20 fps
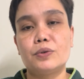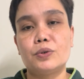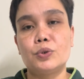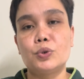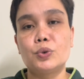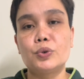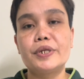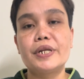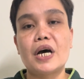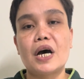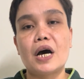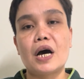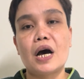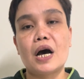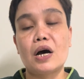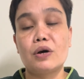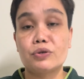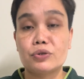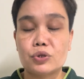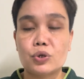do the
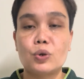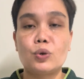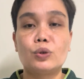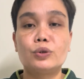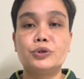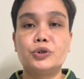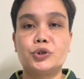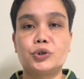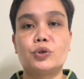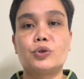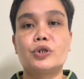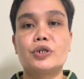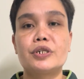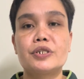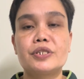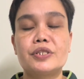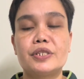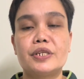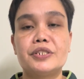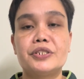household
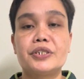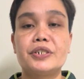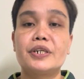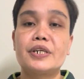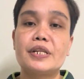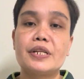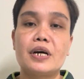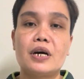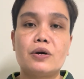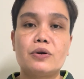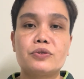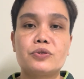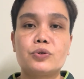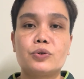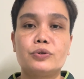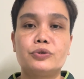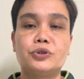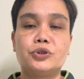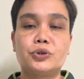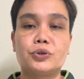chores, the general
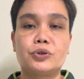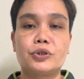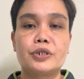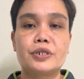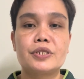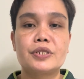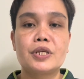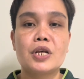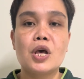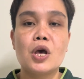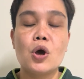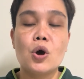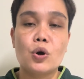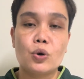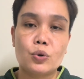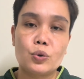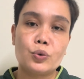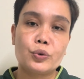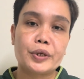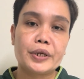household chores,
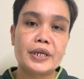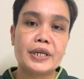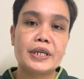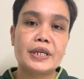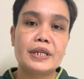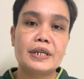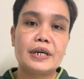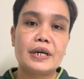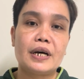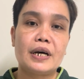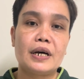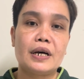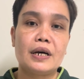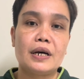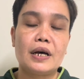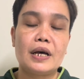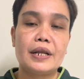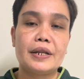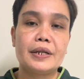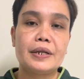cooking,
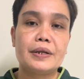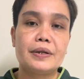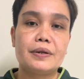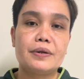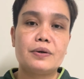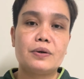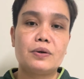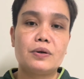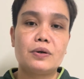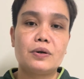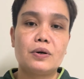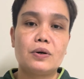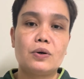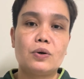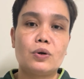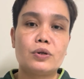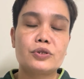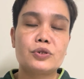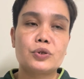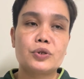and
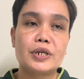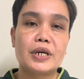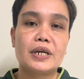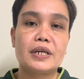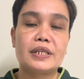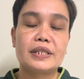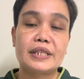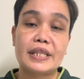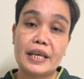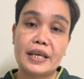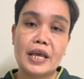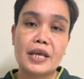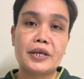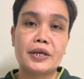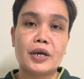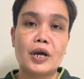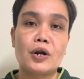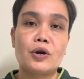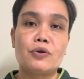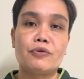also the taking
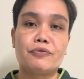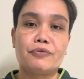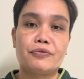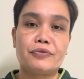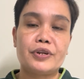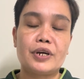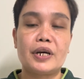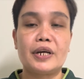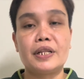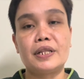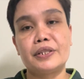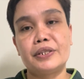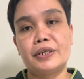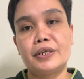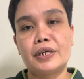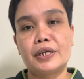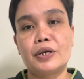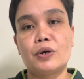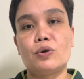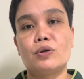care of the
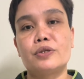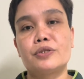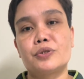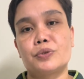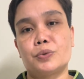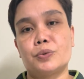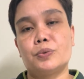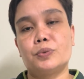elderly also.